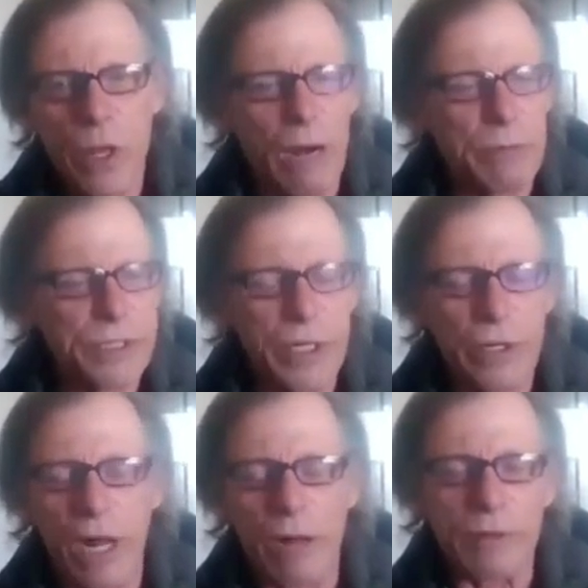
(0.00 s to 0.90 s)
I was in
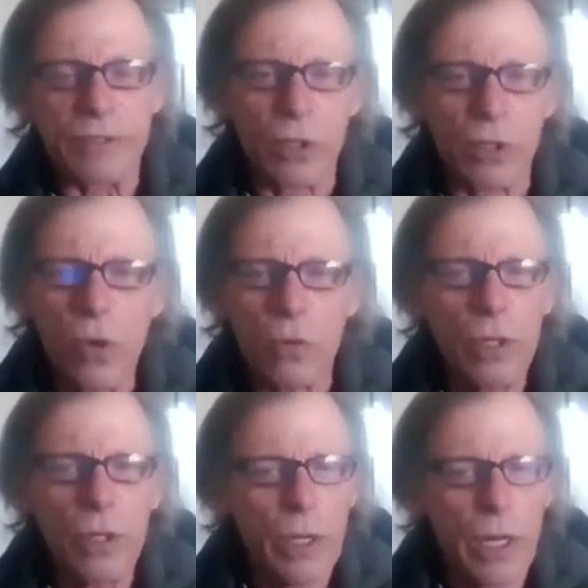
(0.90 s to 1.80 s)
there and I was
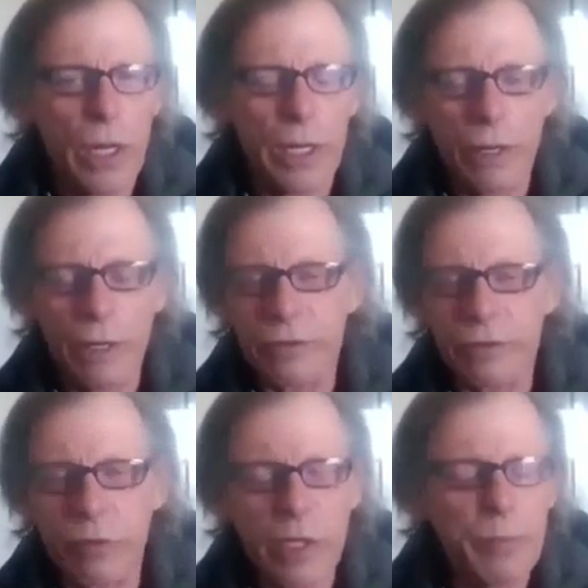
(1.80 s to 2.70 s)
alone, and it was
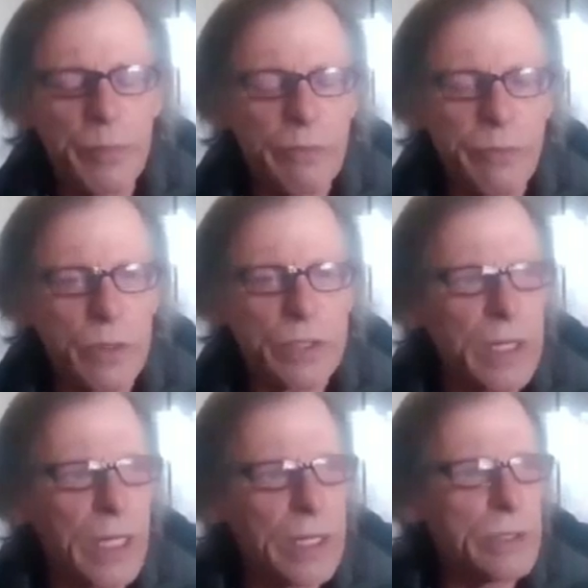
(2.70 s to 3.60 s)
really beautiful. It's
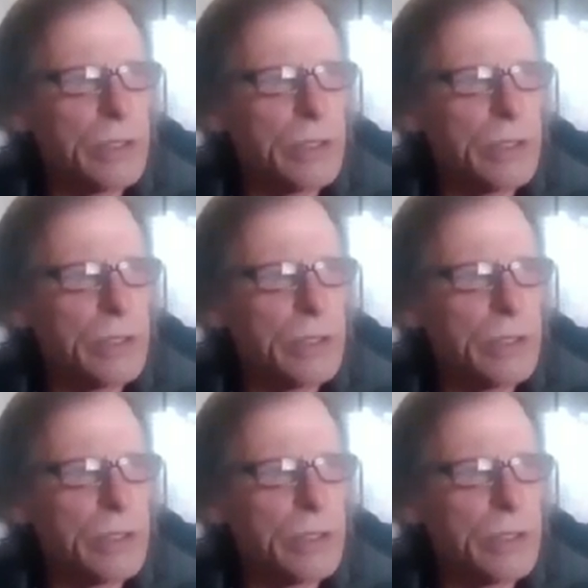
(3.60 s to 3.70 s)
like,